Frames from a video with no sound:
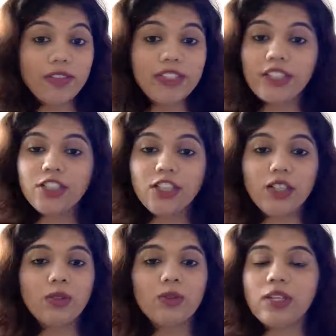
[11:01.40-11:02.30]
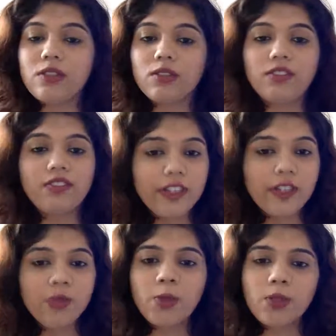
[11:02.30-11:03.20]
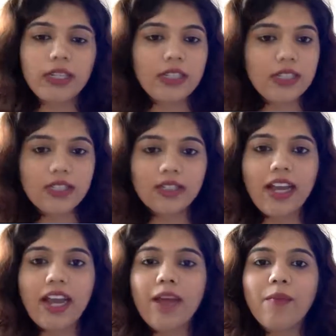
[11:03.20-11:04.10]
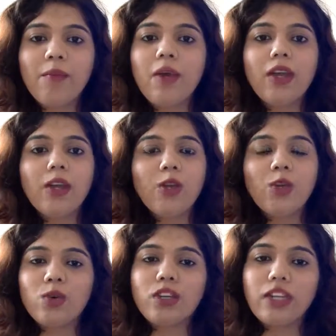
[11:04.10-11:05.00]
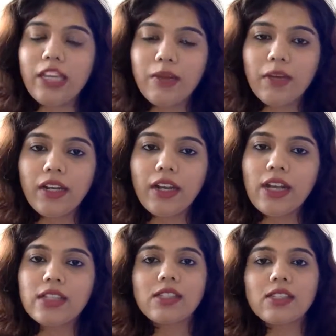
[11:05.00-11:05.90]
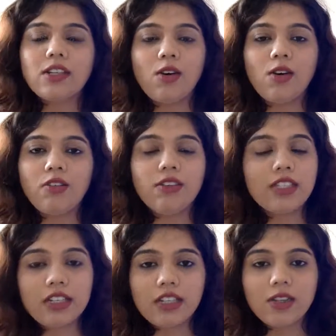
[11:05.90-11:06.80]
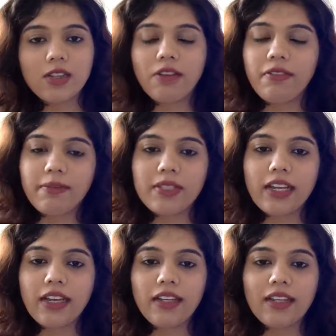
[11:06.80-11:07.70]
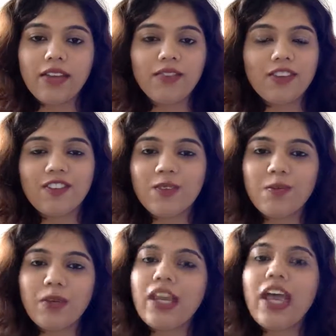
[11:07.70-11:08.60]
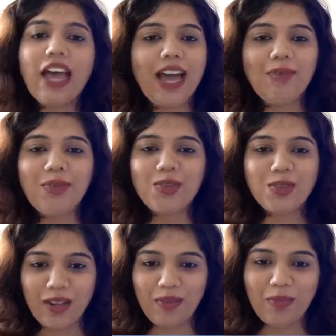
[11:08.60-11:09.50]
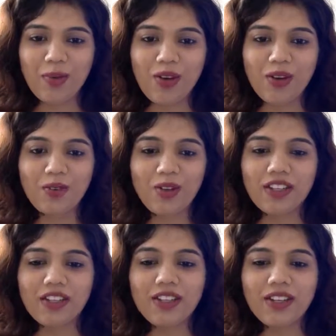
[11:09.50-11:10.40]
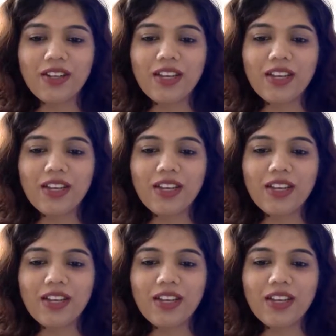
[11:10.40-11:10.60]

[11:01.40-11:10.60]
always reach out to us on Facebook, Instagram. You can email us or visit us on our website, and we will be happy to help you out with it.